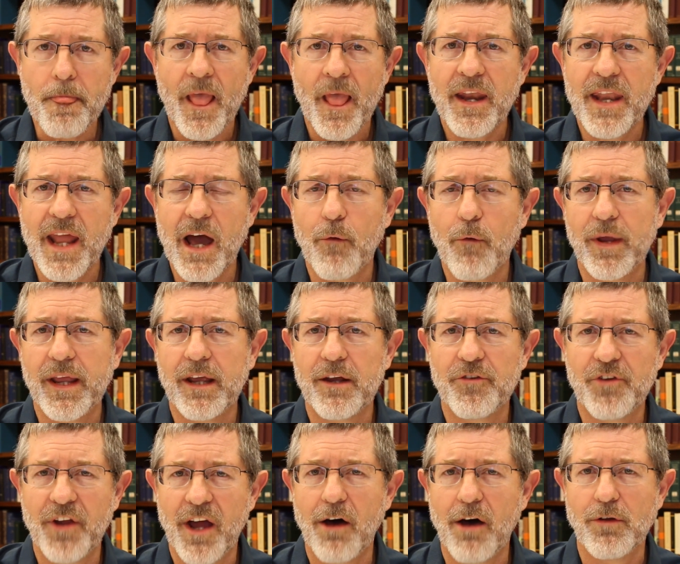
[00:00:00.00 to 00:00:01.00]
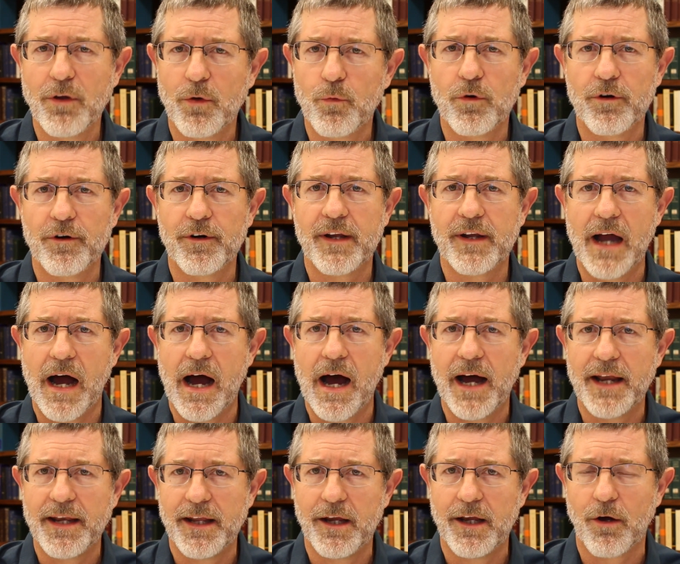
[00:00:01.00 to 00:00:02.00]
Now we can tell the word
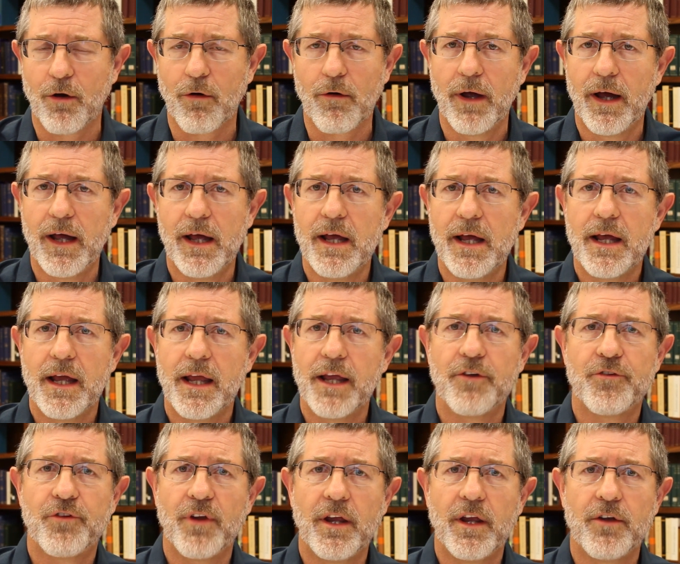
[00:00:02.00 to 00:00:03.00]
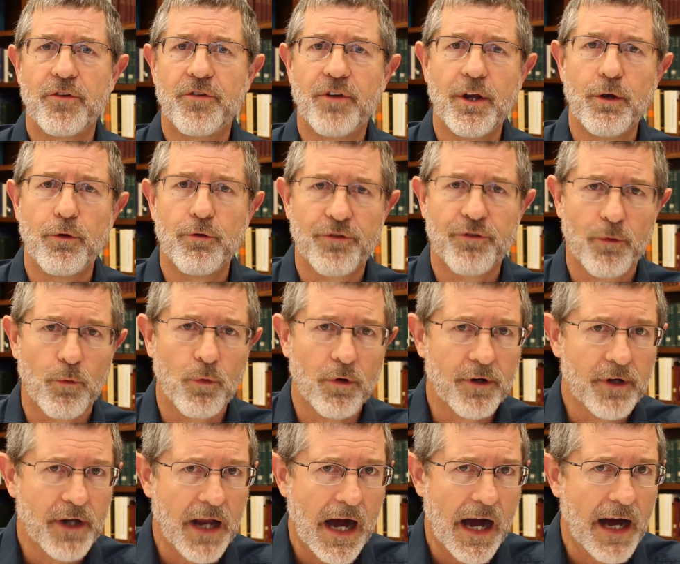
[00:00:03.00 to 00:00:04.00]
God here is, is used. The
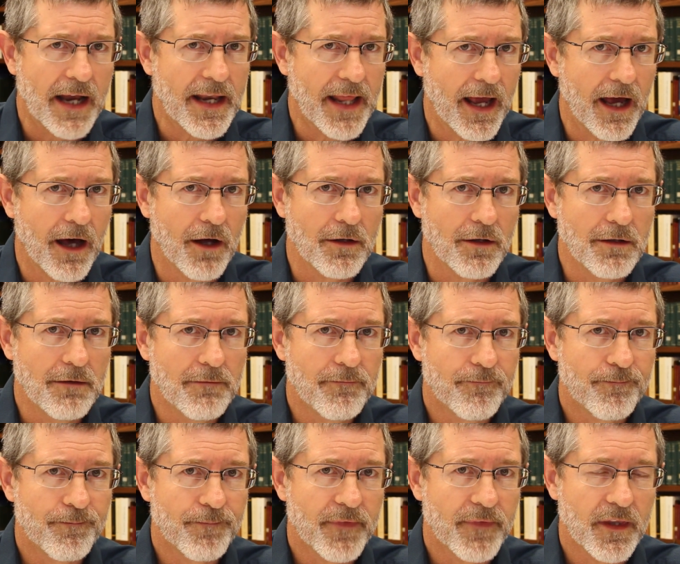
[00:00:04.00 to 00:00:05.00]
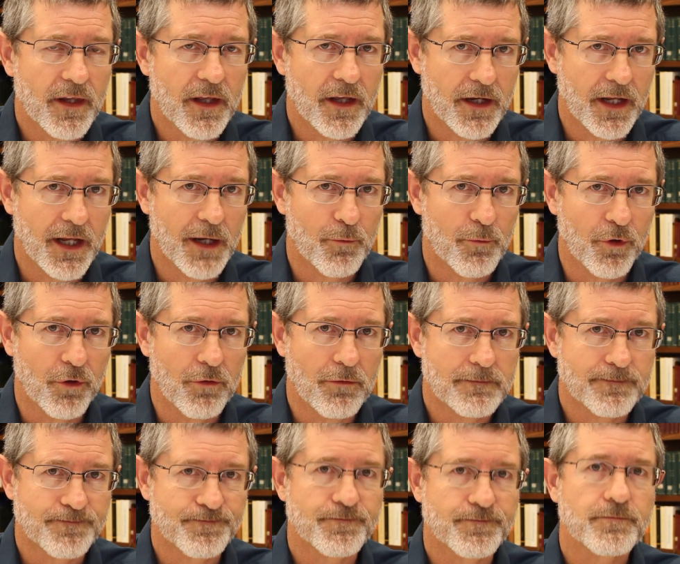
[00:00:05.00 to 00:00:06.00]
word God, El, in Hebrew,
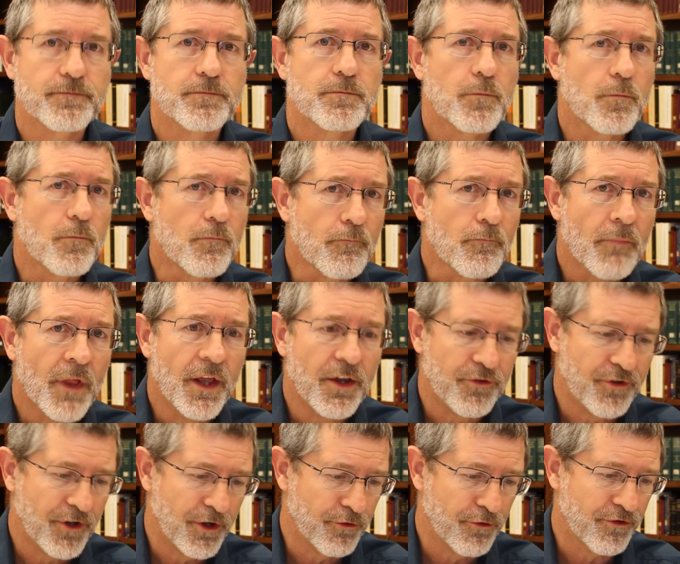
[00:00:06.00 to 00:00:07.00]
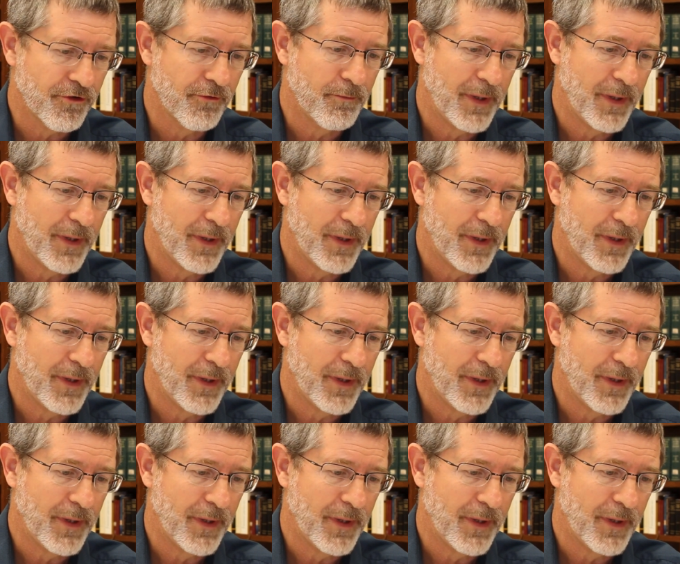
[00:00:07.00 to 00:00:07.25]
is used of